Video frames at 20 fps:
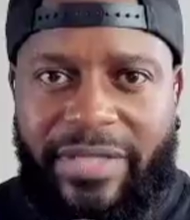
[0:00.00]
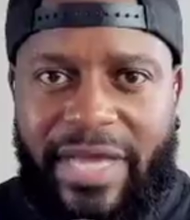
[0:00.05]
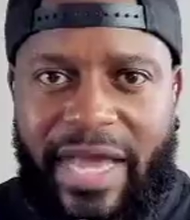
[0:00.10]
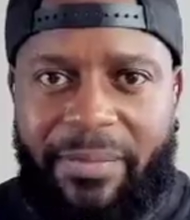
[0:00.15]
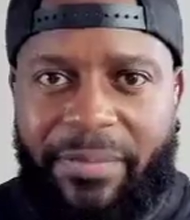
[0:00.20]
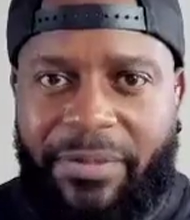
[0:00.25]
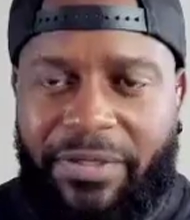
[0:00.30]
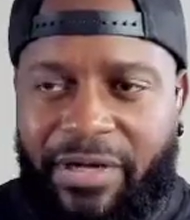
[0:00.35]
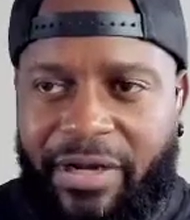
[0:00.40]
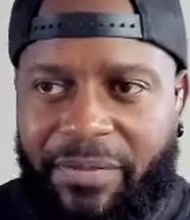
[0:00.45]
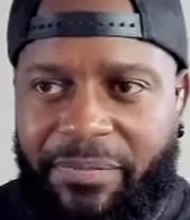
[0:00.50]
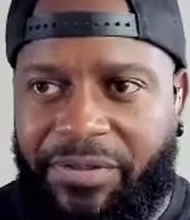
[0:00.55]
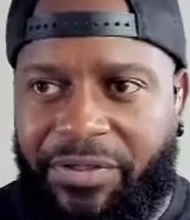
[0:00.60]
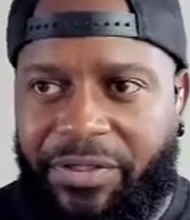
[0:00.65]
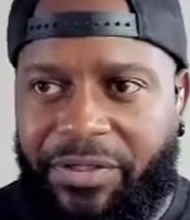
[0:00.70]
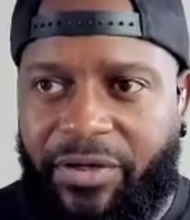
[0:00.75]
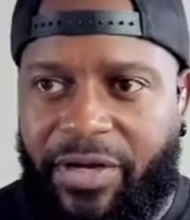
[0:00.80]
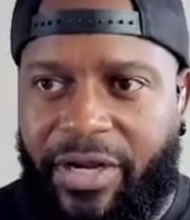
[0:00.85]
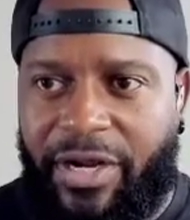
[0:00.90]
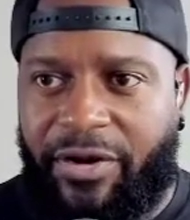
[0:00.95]
happening up in
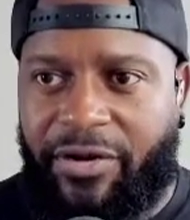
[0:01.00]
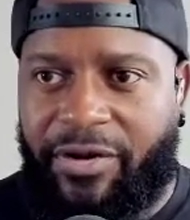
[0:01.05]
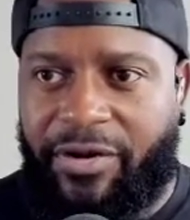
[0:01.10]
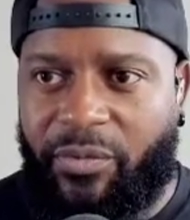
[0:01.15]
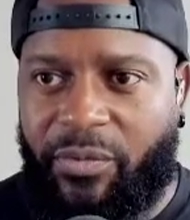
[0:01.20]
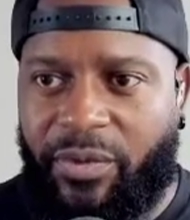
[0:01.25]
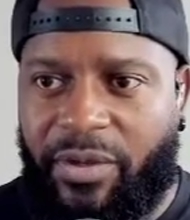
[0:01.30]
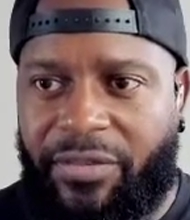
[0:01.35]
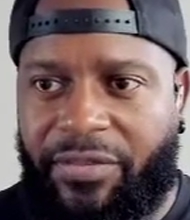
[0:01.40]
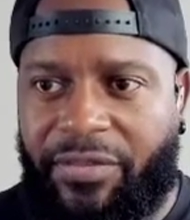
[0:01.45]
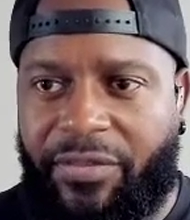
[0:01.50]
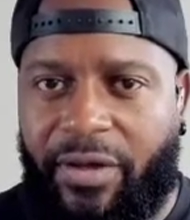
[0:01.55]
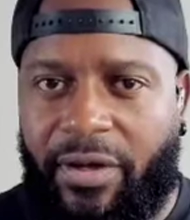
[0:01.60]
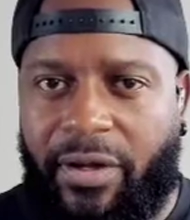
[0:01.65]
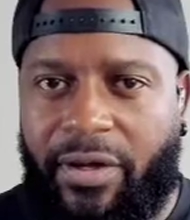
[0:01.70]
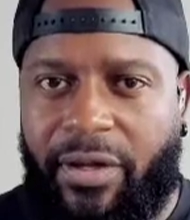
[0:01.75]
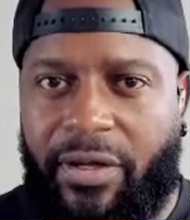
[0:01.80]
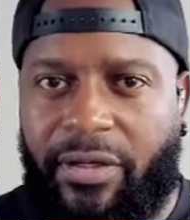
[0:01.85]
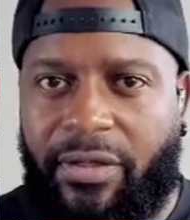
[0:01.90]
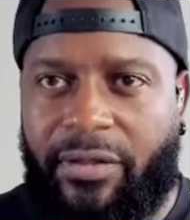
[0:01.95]
your area with
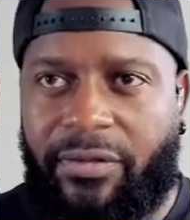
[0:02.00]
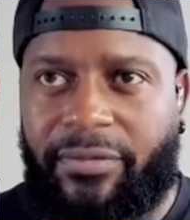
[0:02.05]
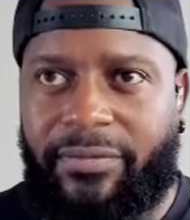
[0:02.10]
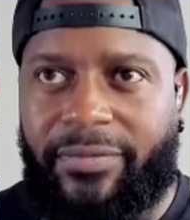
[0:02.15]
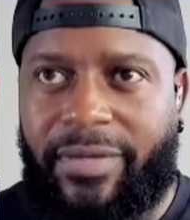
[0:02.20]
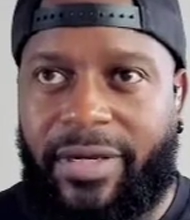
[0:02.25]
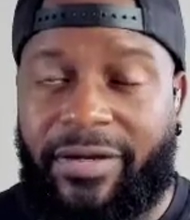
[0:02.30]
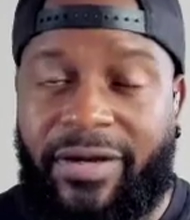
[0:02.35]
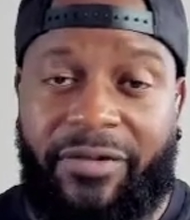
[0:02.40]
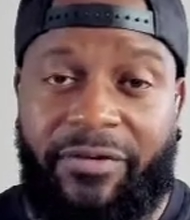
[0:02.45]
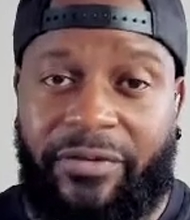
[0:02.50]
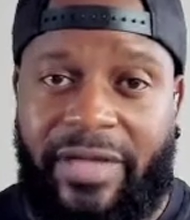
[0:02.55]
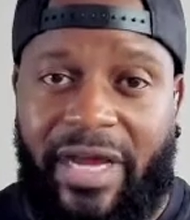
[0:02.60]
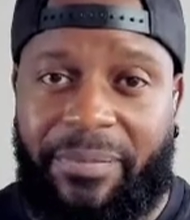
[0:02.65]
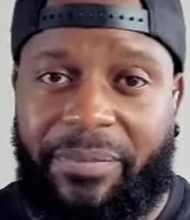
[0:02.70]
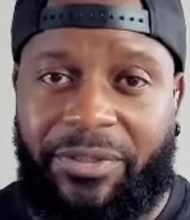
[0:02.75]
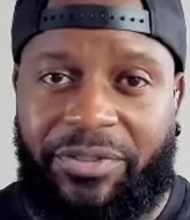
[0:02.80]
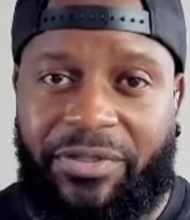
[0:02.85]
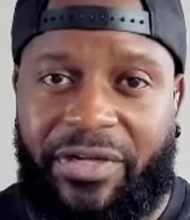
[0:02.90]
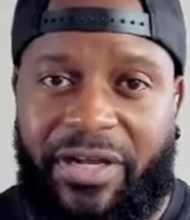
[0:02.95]
another
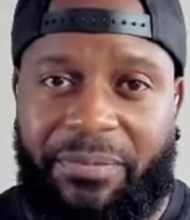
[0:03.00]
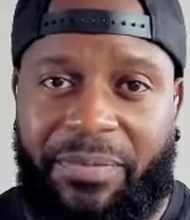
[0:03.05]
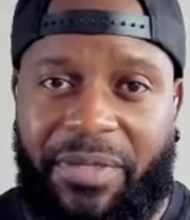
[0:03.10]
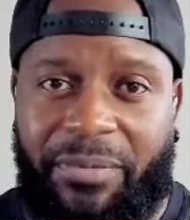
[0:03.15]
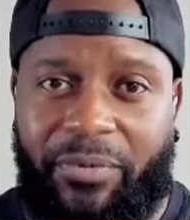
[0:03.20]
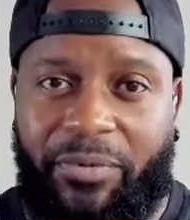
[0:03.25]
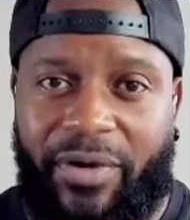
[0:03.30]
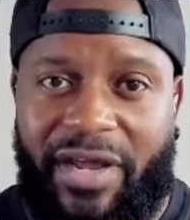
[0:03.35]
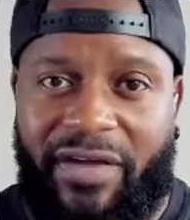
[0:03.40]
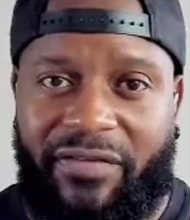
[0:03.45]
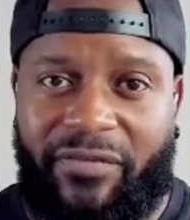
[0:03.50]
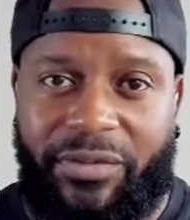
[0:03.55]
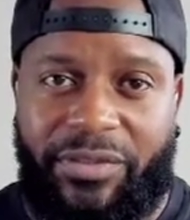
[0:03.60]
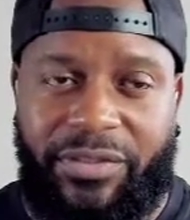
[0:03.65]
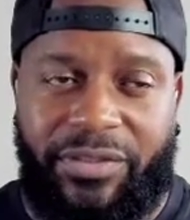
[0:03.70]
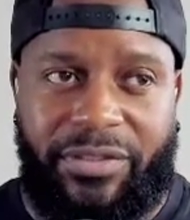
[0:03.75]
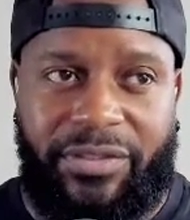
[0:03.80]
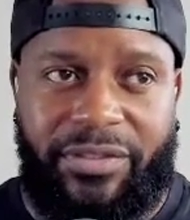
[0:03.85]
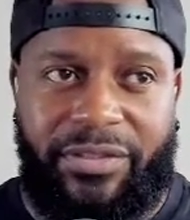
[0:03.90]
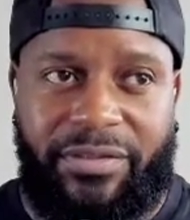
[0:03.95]
top issue that people have,
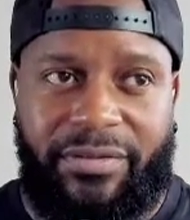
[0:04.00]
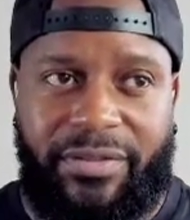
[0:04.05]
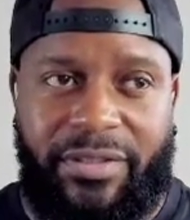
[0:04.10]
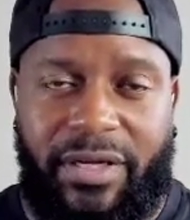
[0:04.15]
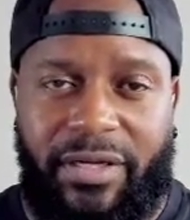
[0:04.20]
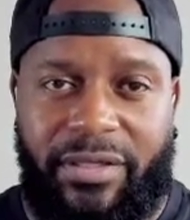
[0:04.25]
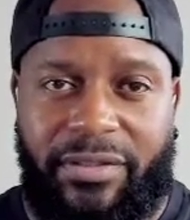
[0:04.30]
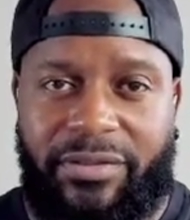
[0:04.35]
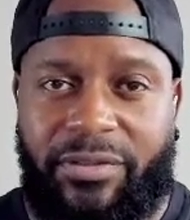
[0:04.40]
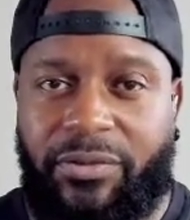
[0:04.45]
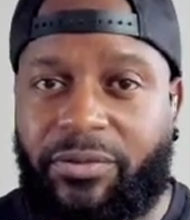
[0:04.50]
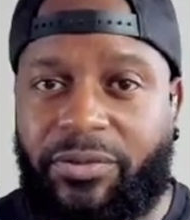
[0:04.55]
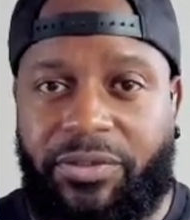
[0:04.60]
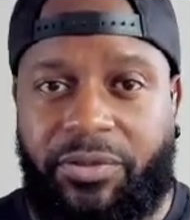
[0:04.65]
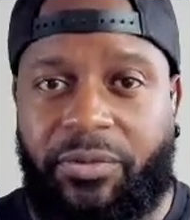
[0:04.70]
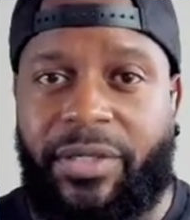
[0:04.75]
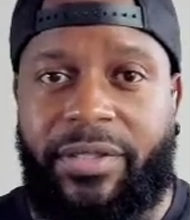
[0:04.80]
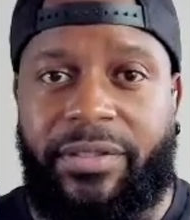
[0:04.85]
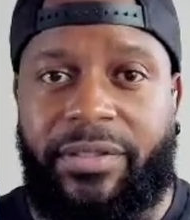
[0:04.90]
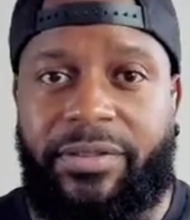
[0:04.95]
which is school
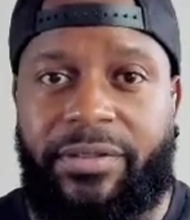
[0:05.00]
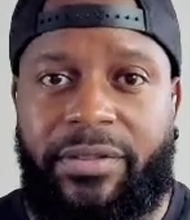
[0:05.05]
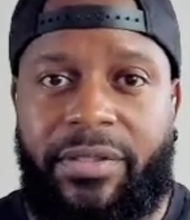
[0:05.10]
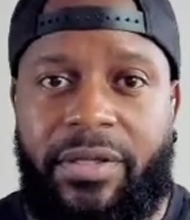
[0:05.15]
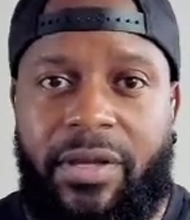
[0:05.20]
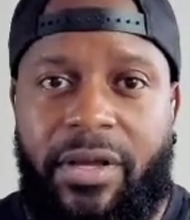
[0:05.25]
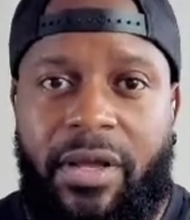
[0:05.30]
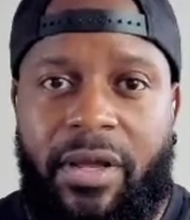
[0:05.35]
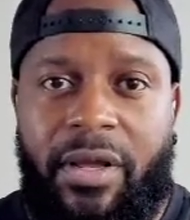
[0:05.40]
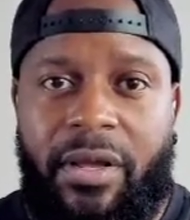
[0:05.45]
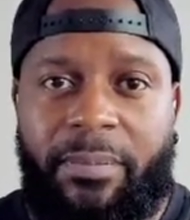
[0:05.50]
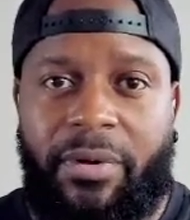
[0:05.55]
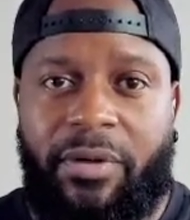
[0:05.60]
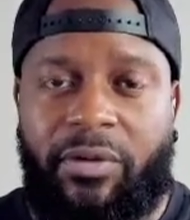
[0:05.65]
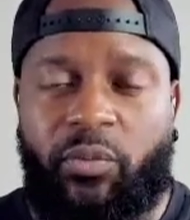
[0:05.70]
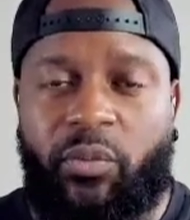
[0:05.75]
choice. But